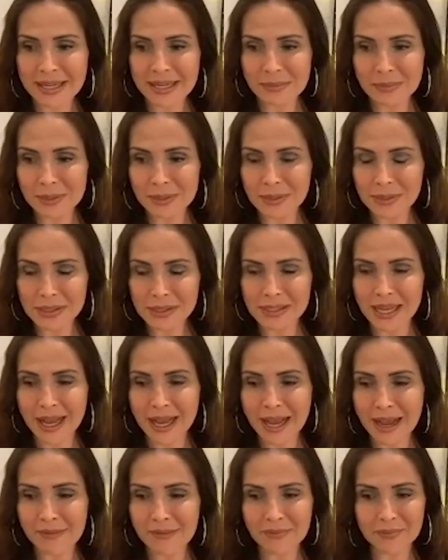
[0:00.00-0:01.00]
It was
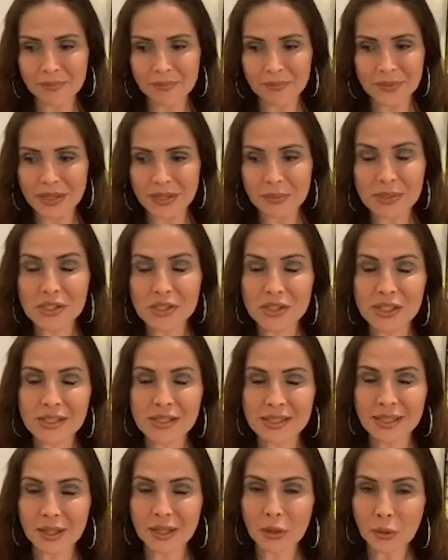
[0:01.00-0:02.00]

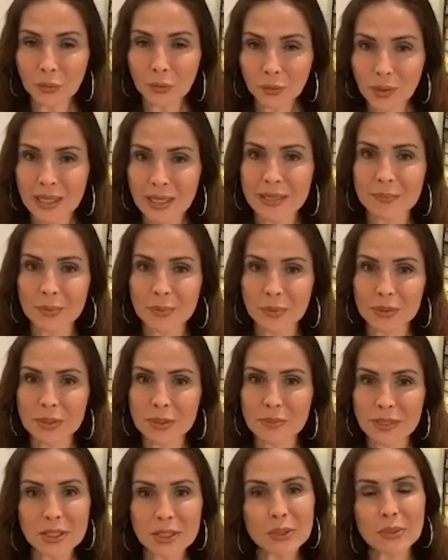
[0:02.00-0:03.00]
just incredible
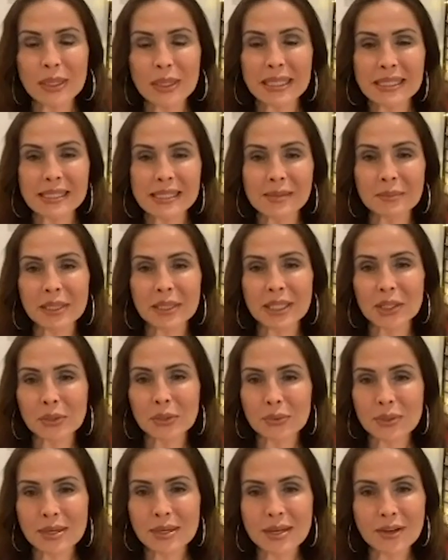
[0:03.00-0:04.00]
to be doing something
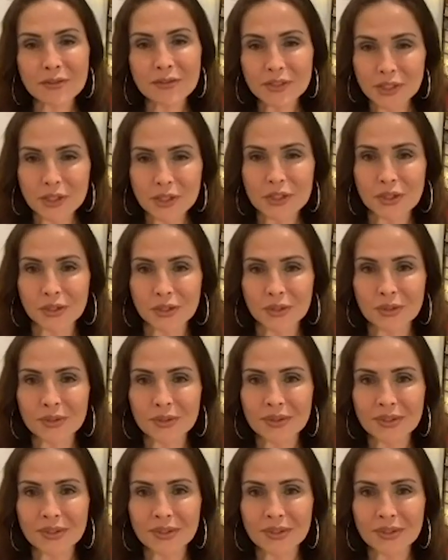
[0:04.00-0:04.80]
you love to do.